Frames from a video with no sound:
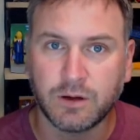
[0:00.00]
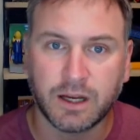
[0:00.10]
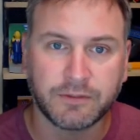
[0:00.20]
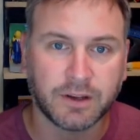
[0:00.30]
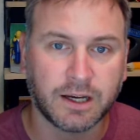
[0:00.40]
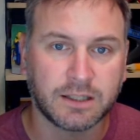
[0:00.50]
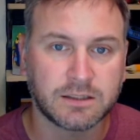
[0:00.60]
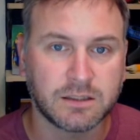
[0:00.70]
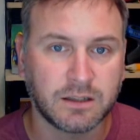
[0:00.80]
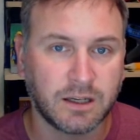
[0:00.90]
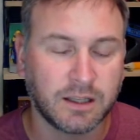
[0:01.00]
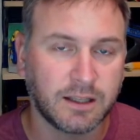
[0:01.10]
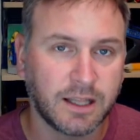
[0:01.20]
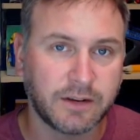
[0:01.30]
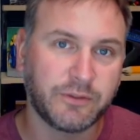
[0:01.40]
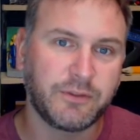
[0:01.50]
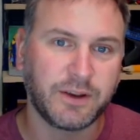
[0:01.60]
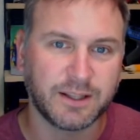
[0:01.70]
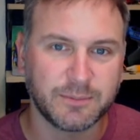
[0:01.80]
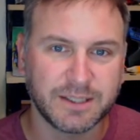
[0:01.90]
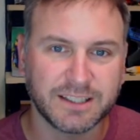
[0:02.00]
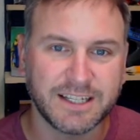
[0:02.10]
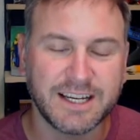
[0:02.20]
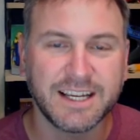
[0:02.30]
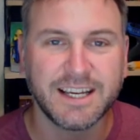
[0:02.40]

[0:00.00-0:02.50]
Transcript: I've got a lot of availability.